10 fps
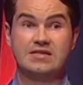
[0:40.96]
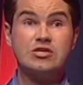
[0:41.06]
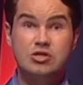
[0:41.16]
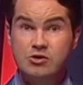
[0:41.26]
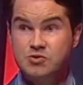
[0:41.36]
said,
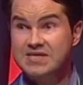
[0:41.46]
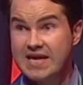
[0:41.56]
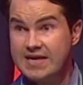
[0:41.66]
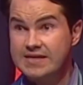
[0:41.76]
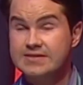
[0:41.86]
do you know which one
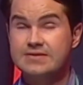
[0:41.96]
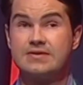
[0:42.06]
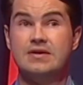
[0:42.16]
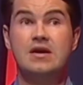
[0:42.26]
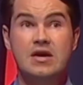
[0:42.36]
Dec is?
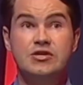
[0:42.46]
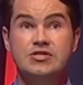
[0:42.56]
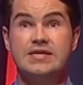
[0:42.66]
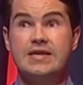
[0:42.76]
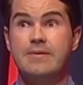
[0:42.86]
She
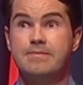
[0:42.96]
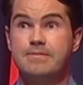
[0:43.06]
said, yeah.